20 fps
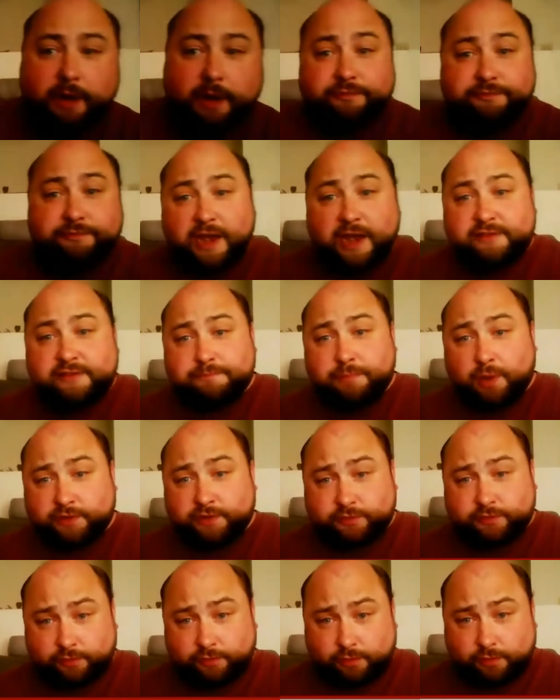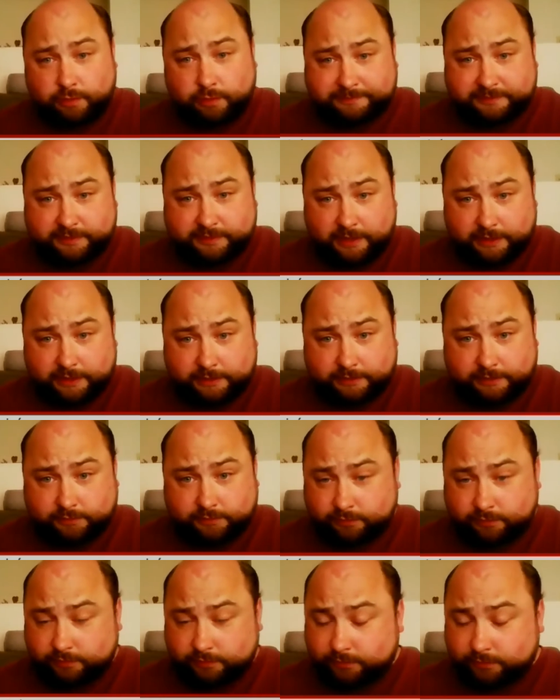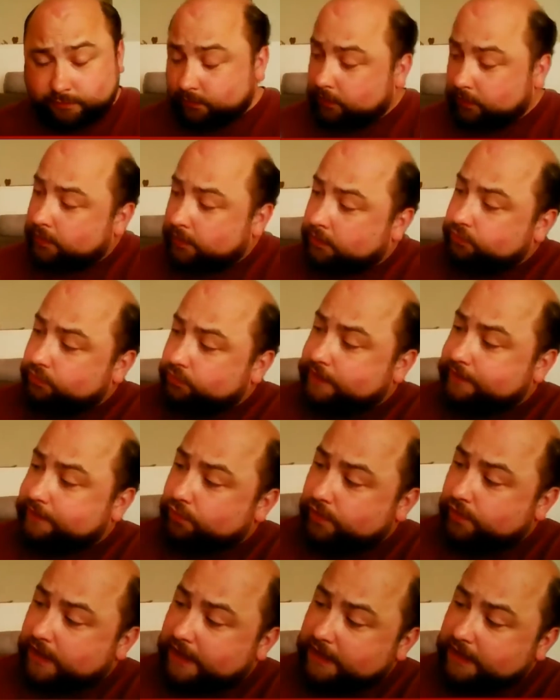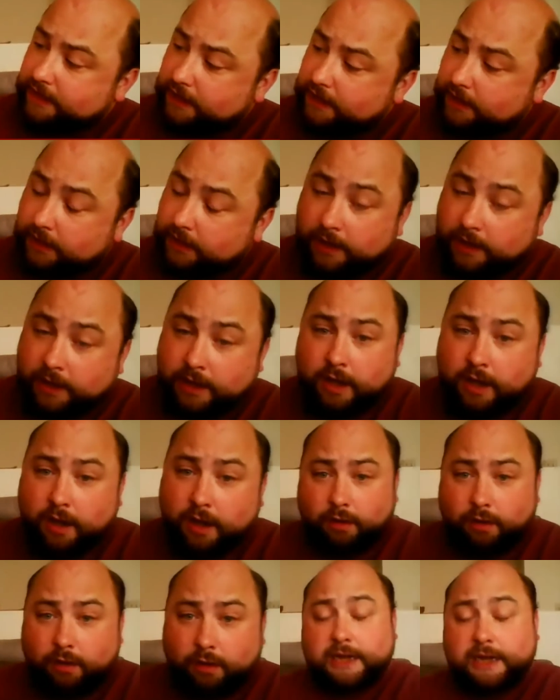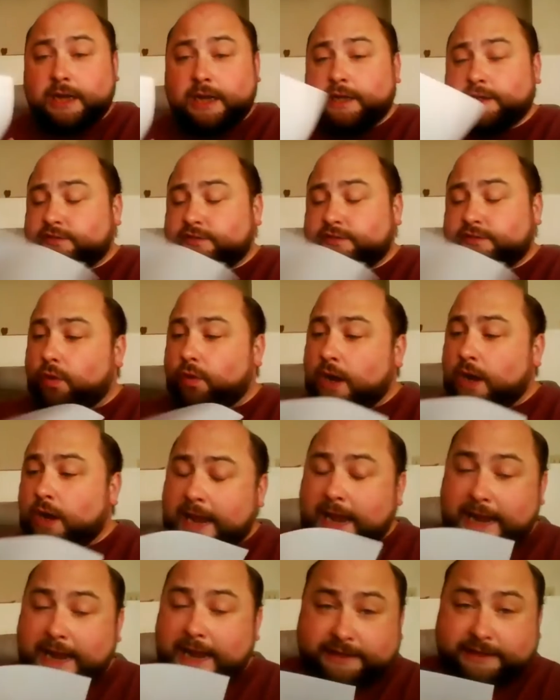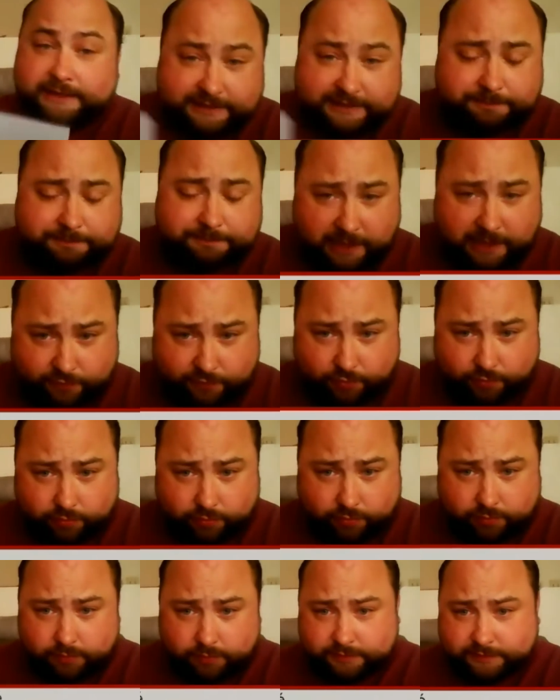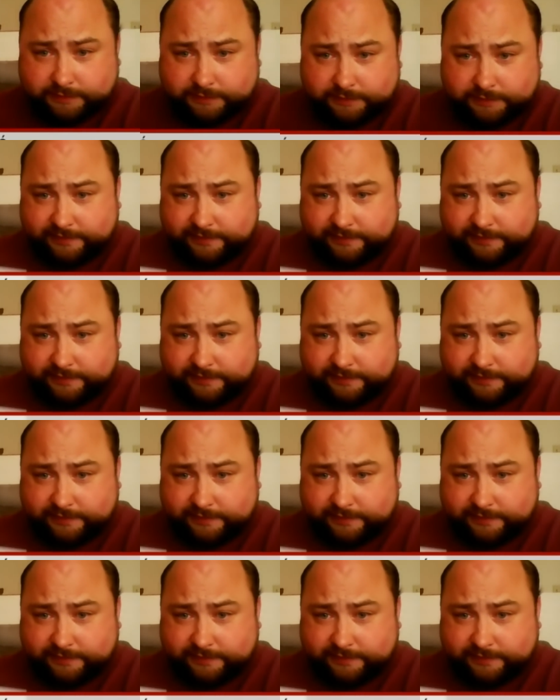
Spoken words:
about $5 on the website to give you an idea. All right, so and this preview